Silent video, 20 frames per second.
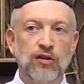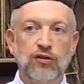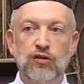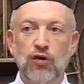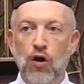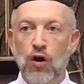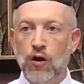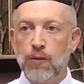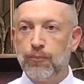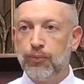a
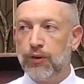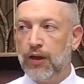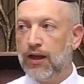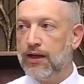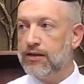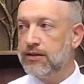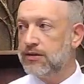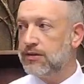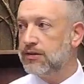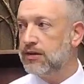dark
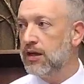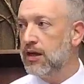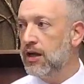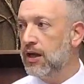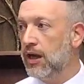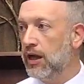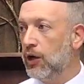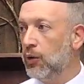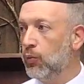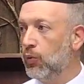place
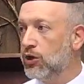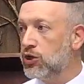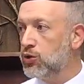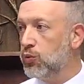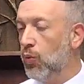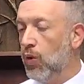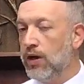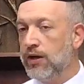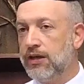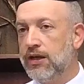in which
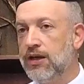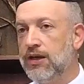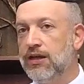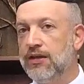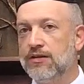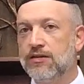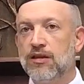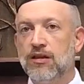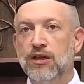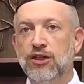one can
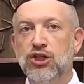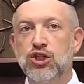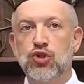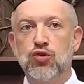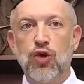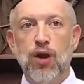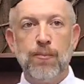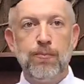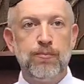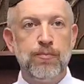easily
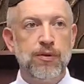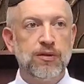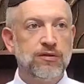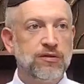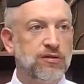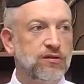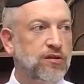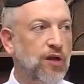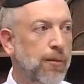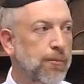trip and
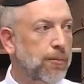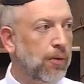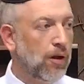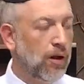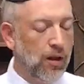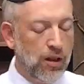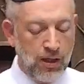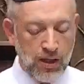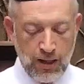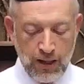
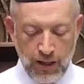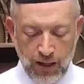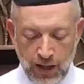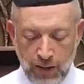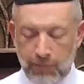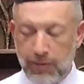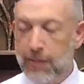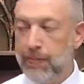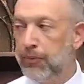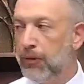stumble
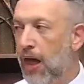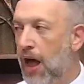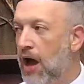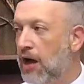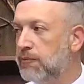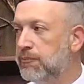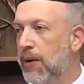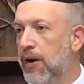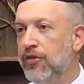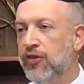and be
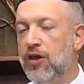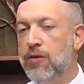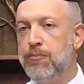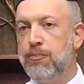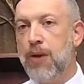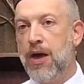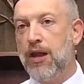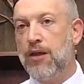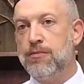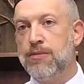blocked by the
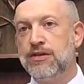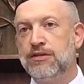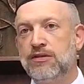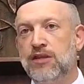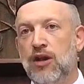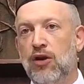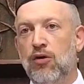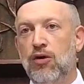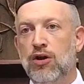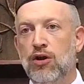impediments
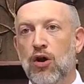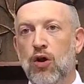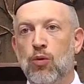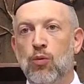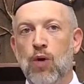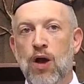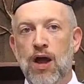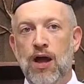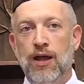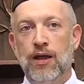that are in our
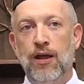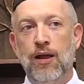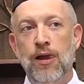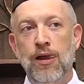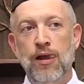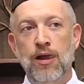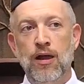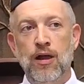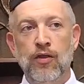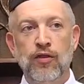way.
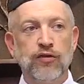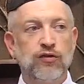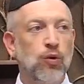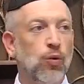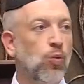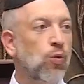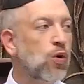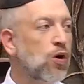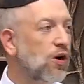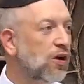There's a
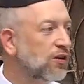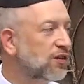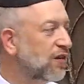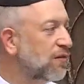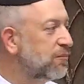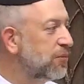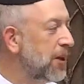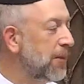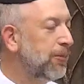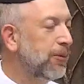world
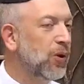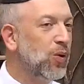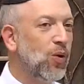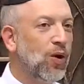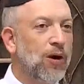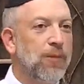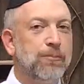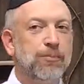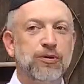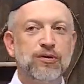of people who
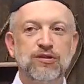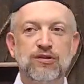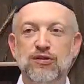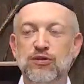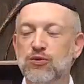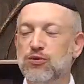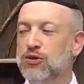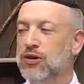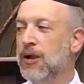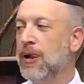are in
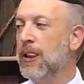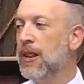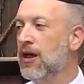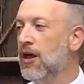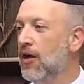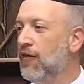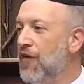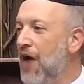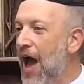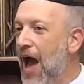pursuit
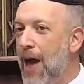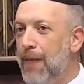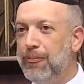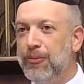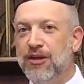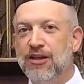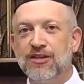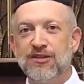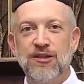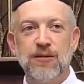of
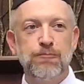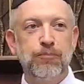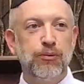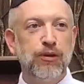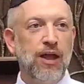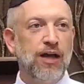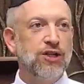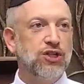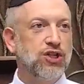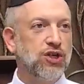happiness and
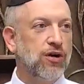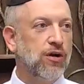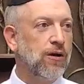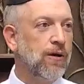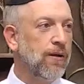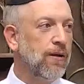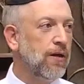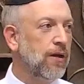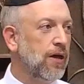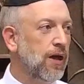pleasure
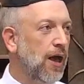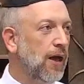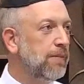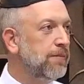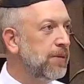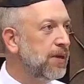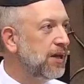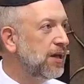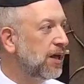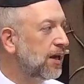and
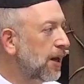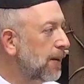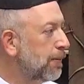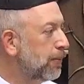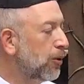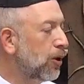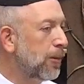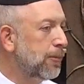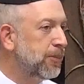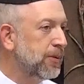meaning and
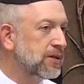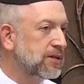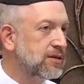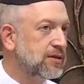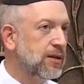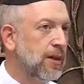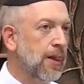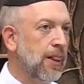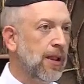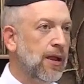
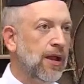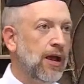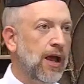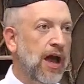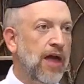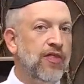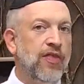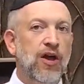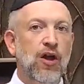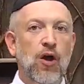purpose.
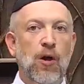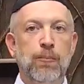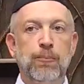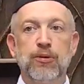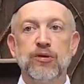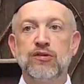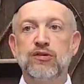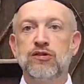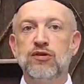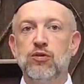And they are
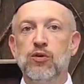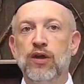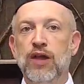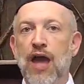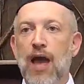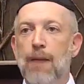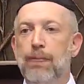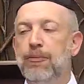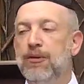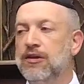pursuing
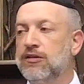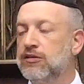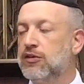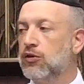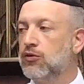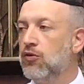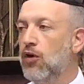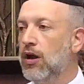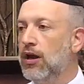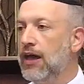happiness,
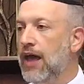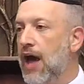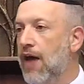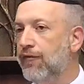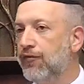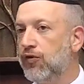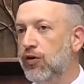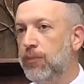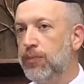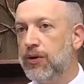they're running
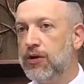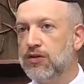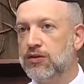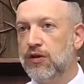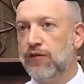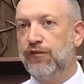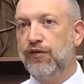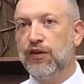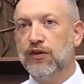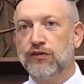after it because
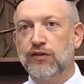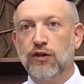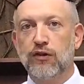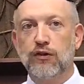it feels